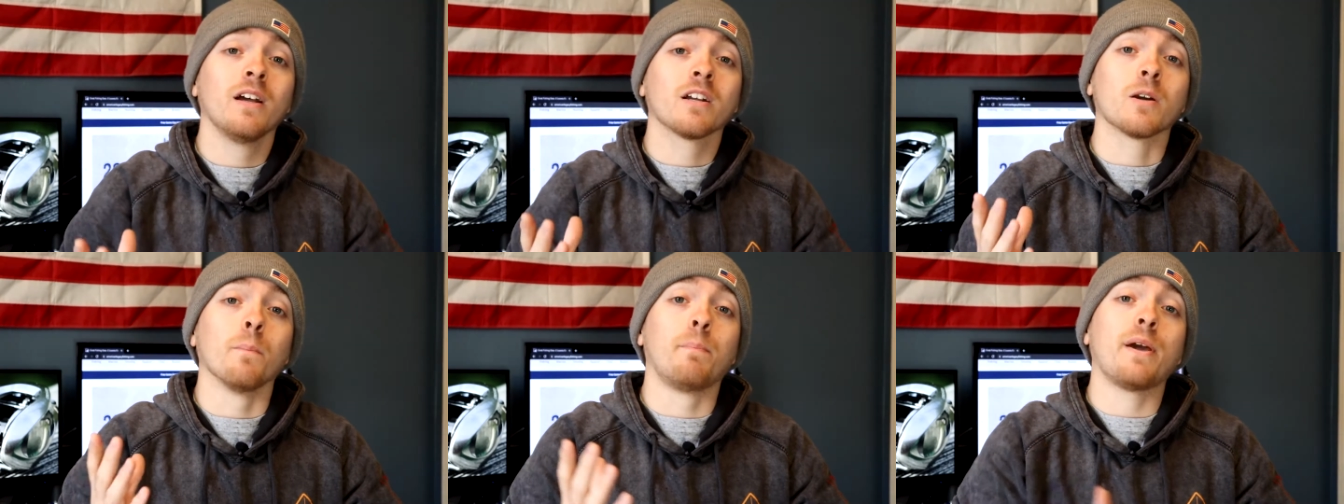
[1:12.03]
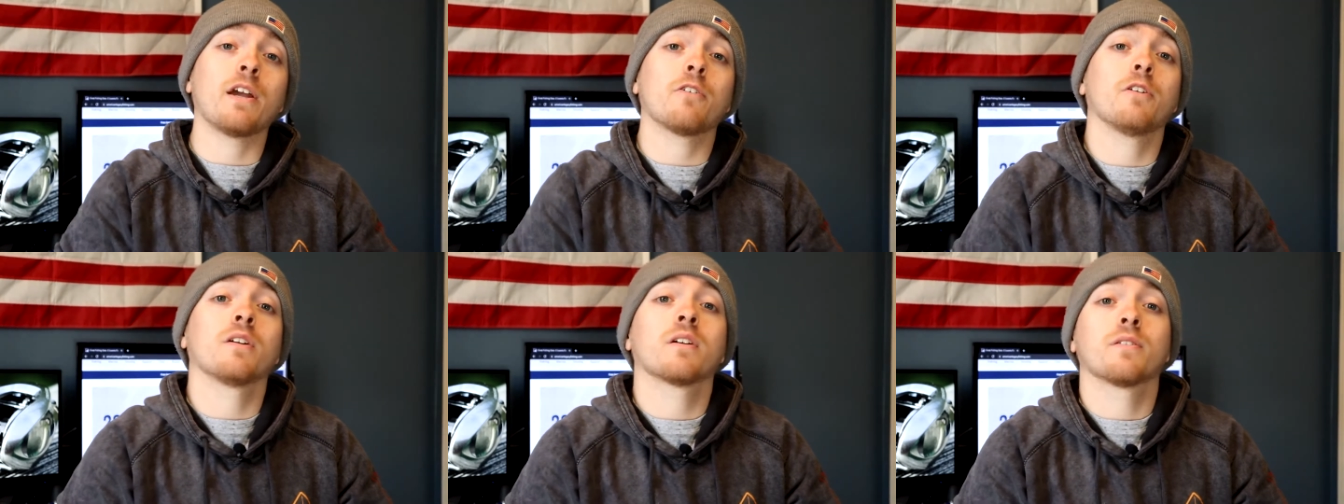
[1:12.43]

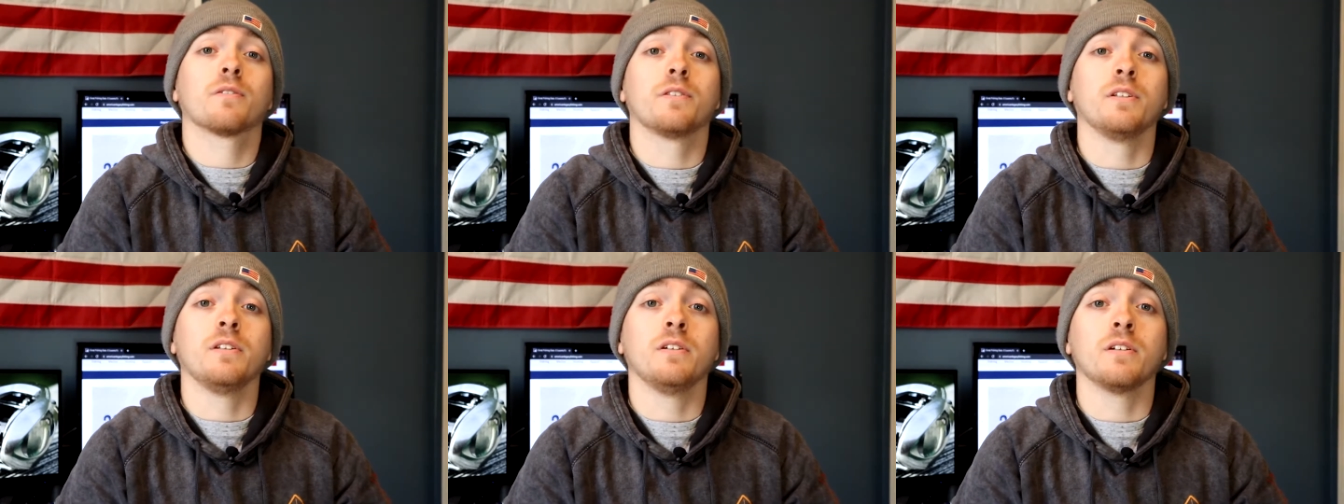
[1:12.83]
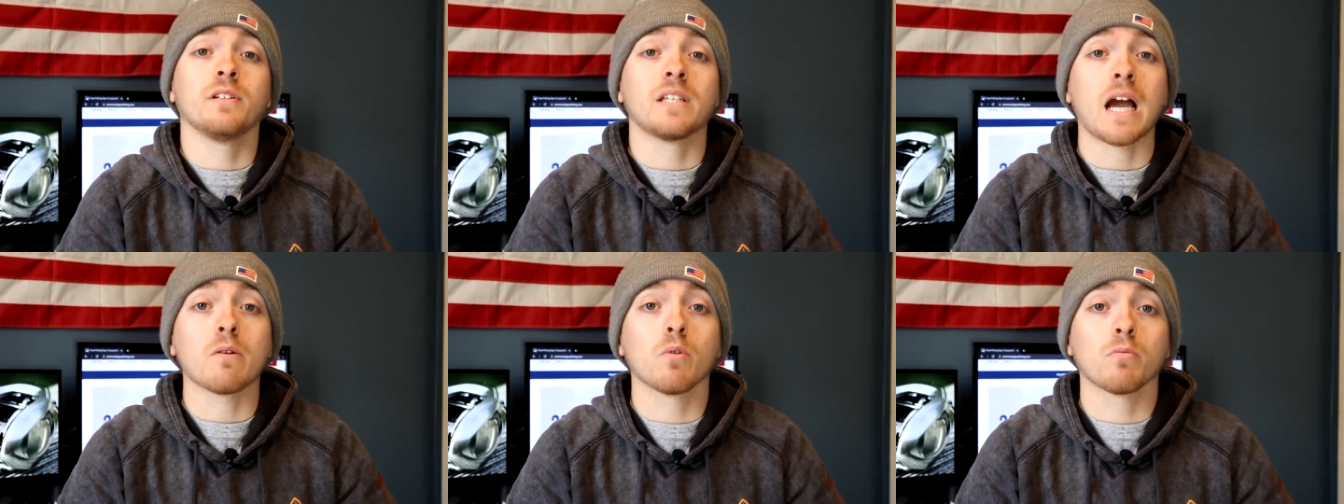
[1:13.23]
comparing the
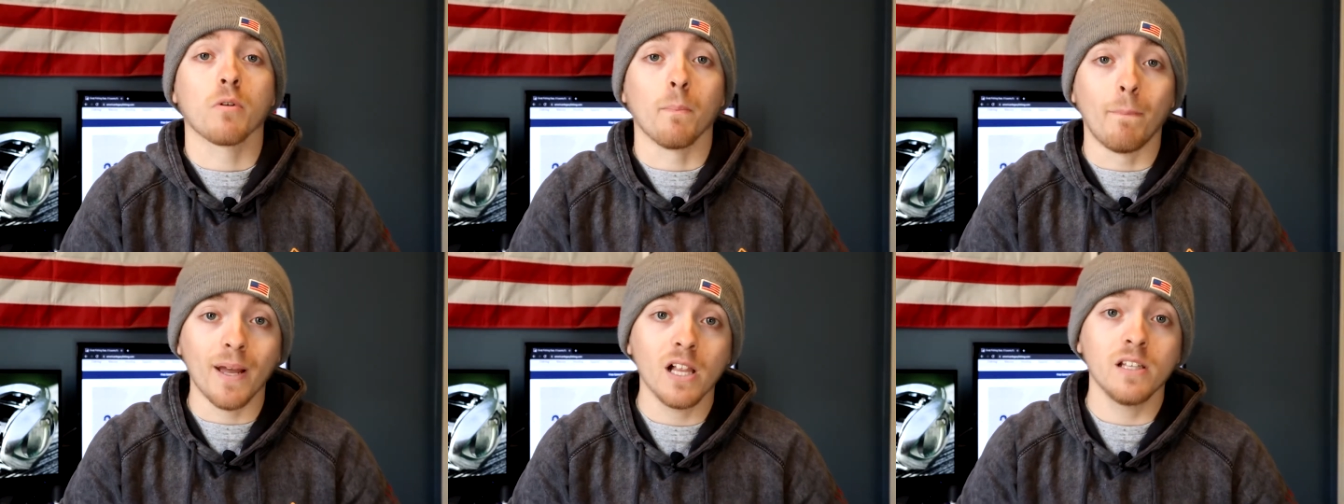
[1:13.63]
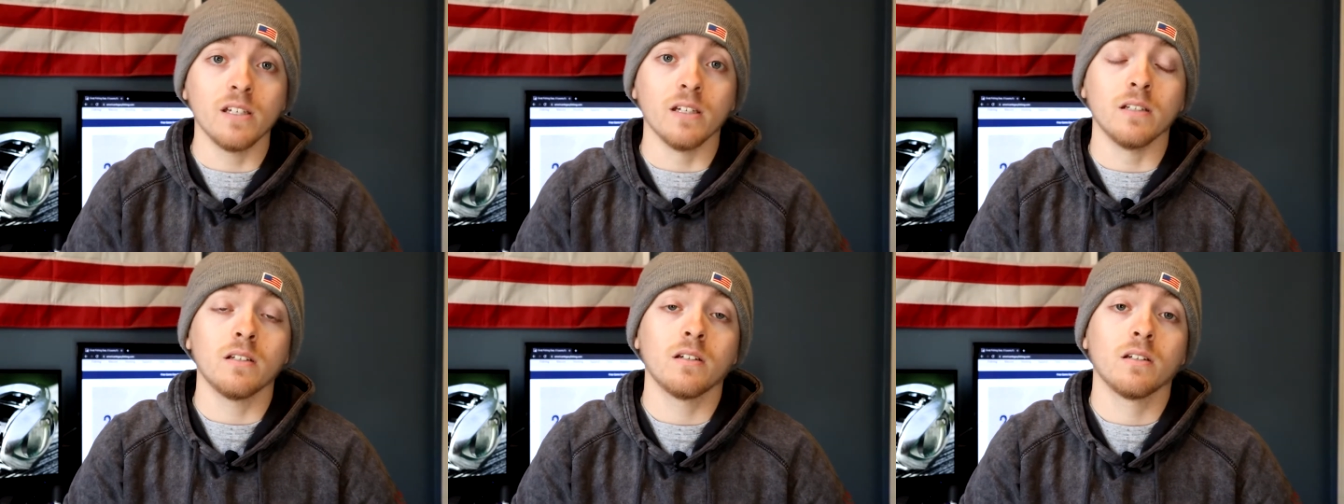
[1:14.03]
Daiwa
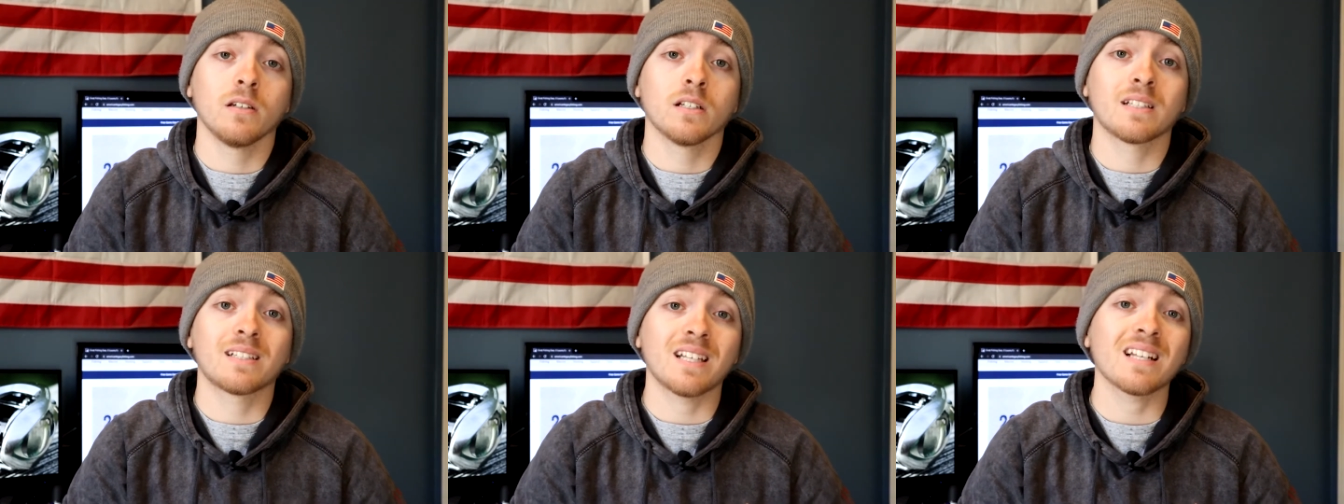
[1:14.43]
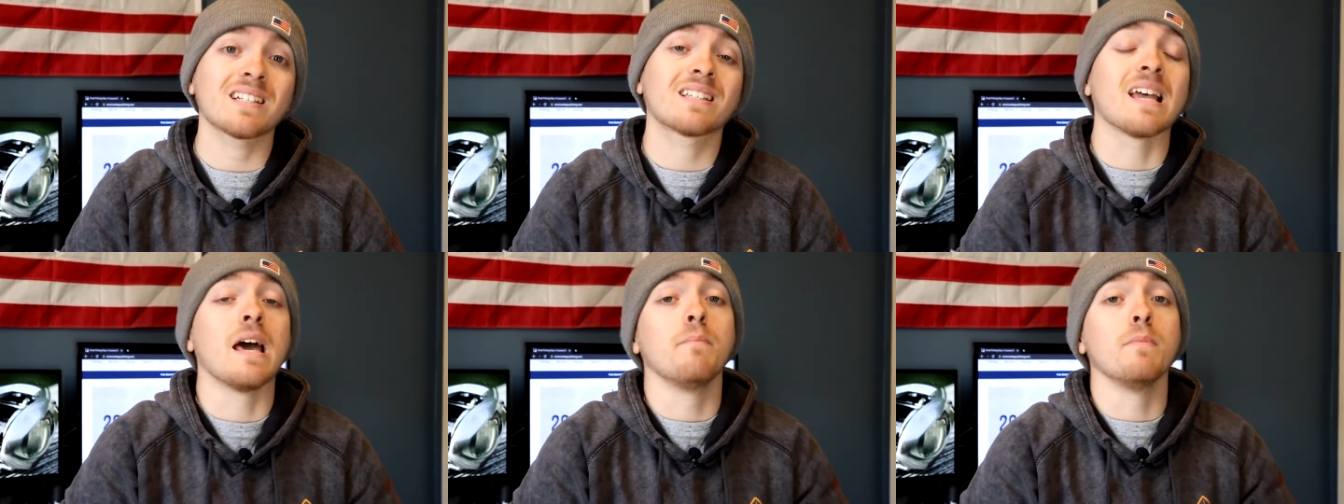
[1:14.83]
Rebellion
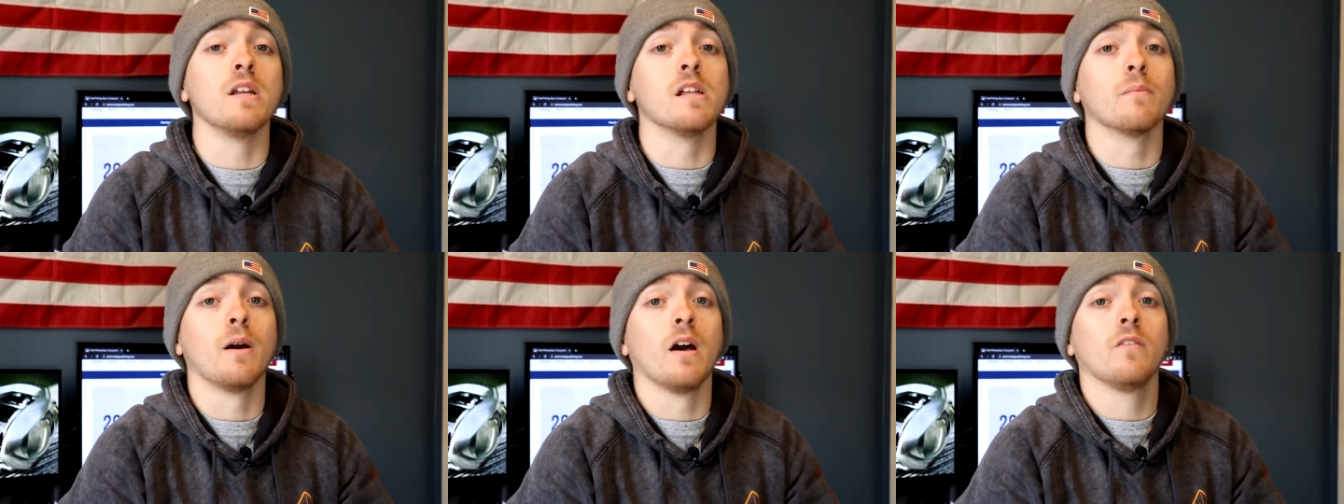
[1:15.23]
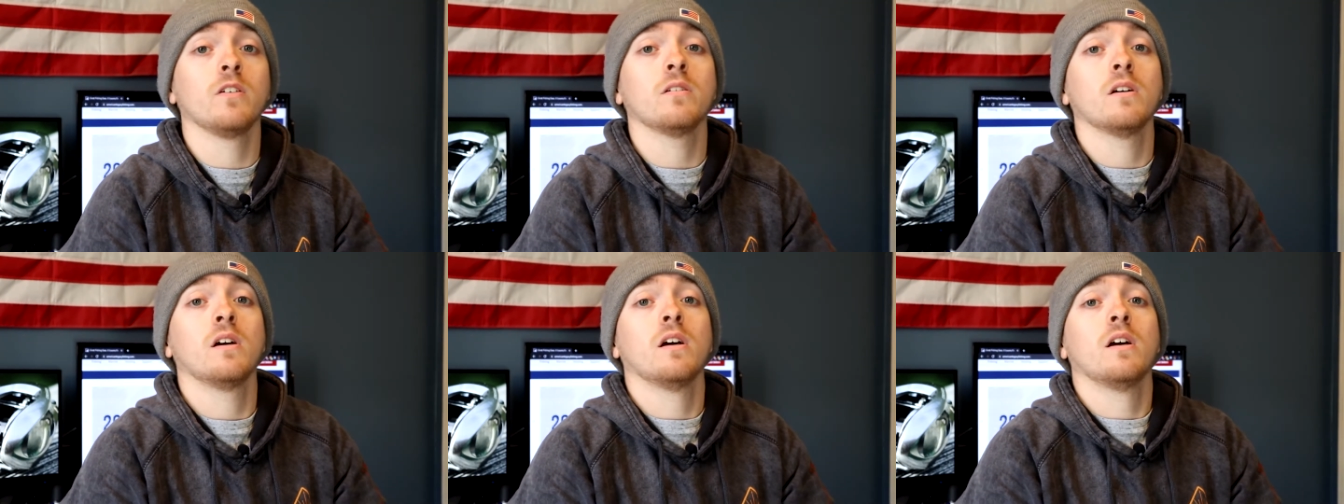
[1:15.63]
610 medium
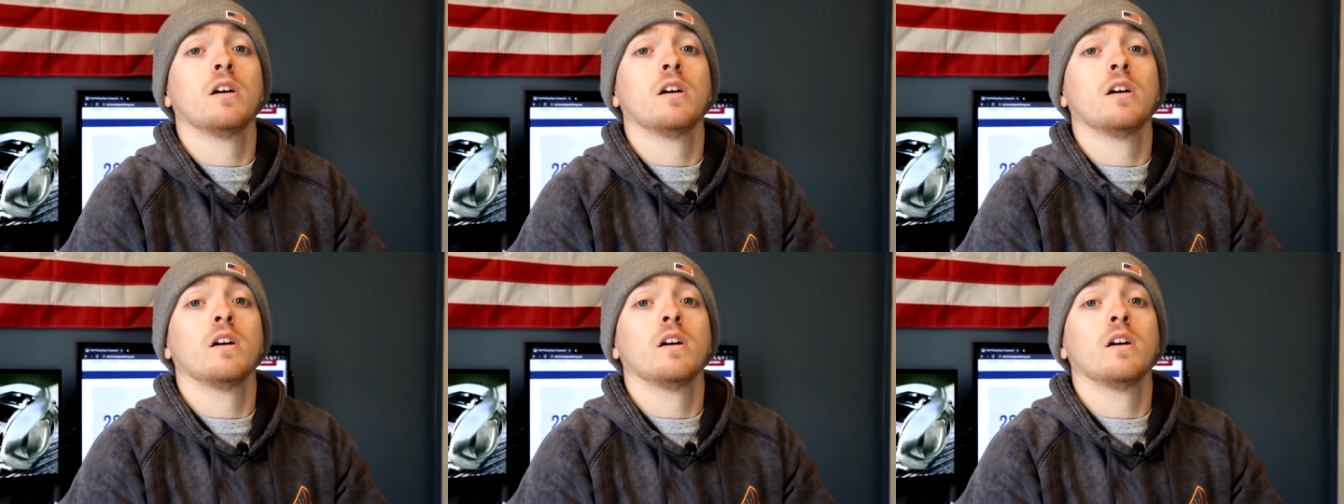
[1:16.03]
heavy